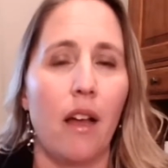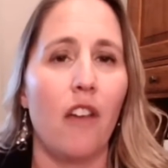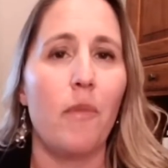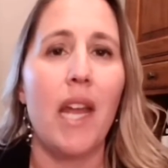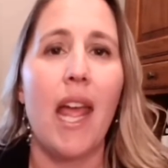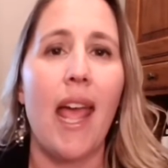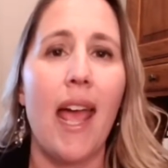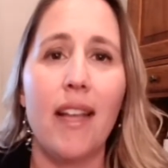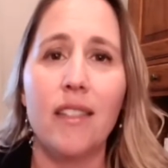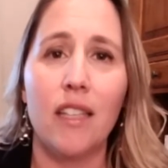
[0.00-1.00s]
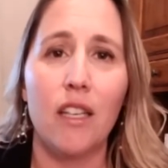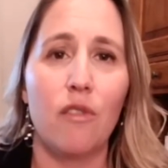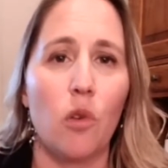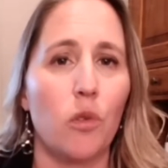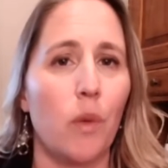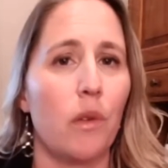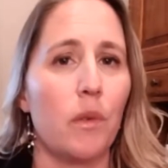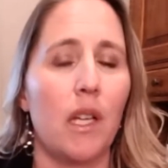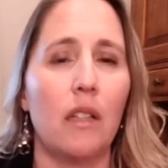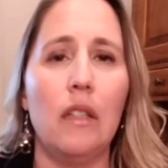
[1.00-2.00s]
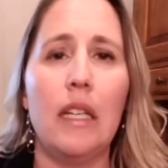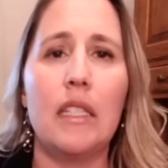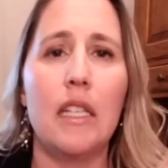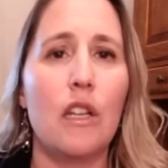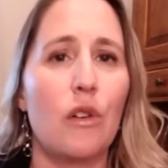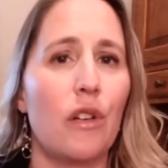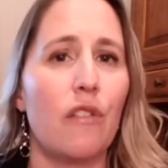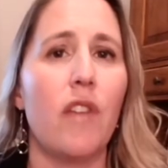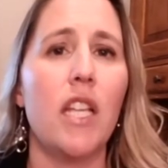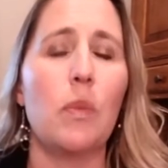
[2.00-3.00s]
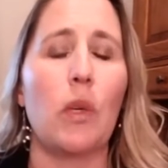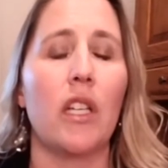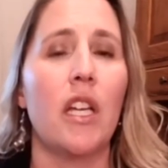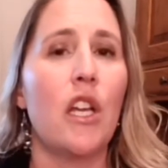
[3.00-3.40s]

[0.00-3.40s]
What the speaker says: I've been asking folks, whether it was on LinkedIn or in Facebook,